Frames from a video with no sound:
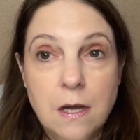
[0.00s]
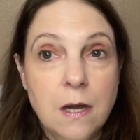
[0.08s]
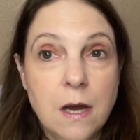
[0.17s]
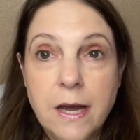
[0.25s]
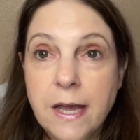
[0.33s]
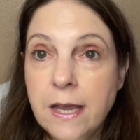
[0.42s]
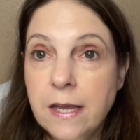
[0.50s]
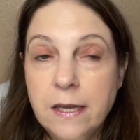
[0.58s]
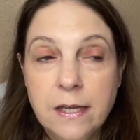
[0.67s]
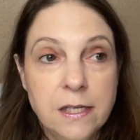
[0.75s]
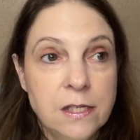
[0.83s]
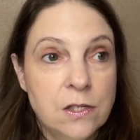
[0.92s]

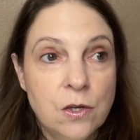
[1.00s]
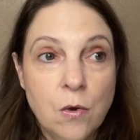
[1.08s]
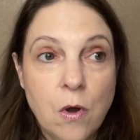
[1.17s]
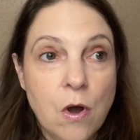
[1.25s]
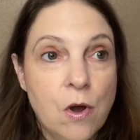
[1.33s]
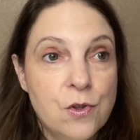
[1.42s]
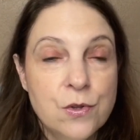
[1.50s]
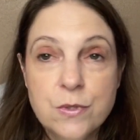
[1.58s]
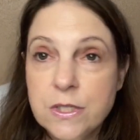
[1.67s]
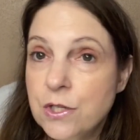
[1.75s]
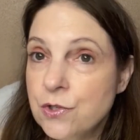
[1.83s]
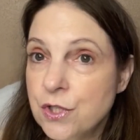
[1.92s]
I, you know, all
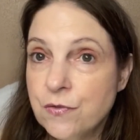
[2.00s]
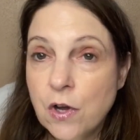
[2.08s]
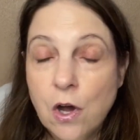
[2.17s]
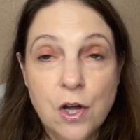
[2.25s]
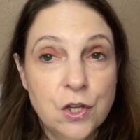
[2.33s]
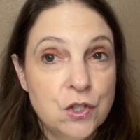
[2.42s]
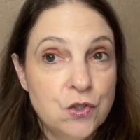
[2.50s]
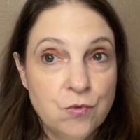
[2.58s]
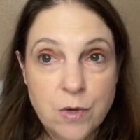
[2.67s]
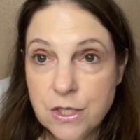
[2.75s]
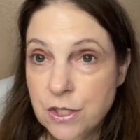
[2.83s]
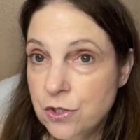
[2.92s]
those years of college
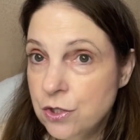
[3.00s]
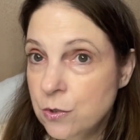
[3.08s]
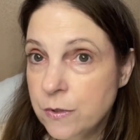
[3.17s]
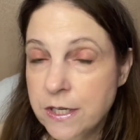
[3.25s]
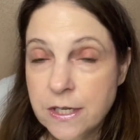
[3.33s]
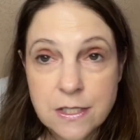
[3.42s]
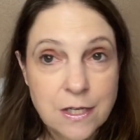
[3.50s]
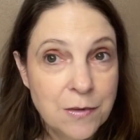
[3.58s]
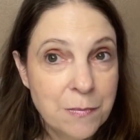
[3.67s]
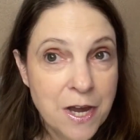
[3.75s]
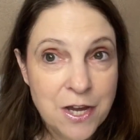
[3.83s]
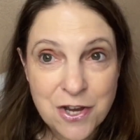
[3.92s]
raising two kids on
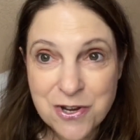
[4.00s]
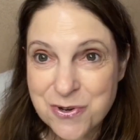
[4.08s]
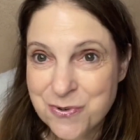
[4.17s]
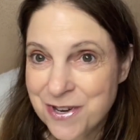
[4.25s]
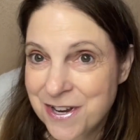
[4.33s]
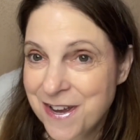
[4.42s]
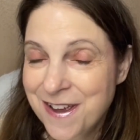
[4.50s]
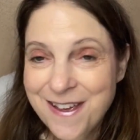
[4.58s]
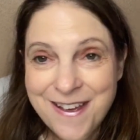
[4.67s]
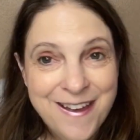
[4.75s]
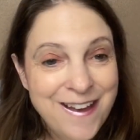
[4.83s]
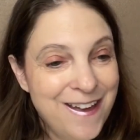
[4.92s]
my own,
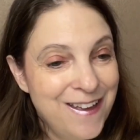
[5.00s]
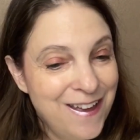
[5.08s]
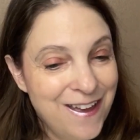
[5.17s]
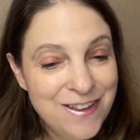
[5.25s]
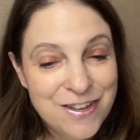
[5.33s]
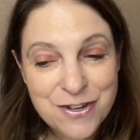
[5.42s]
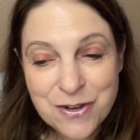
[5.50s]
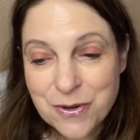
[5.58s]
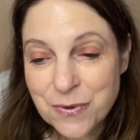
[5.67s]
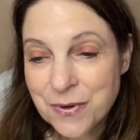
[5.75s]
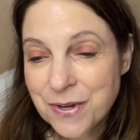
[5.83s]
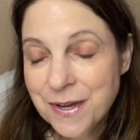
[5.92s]
I've